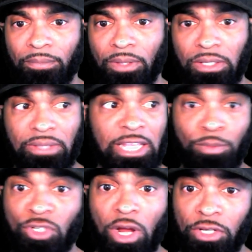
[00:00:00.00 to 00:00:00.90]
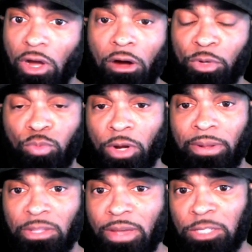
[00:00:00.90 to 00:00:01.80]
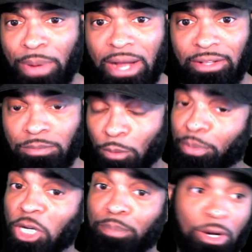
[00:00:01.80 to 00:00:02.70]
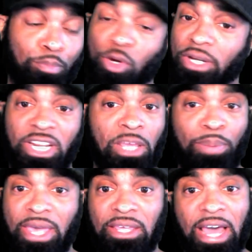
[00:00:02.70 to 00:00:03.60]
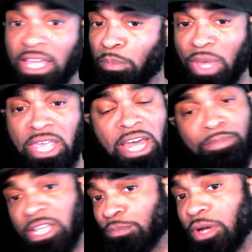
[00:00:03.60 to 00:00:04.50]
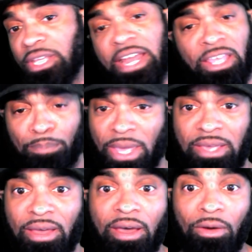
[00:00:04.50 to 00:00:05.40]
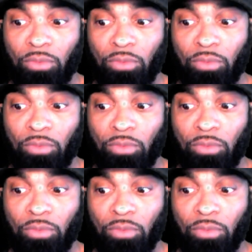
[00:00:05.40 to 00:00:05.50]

Because that's what y'all always worried about the man's pockets. But Bud got to get paid, got to get paid, got to make his money, got to get paid.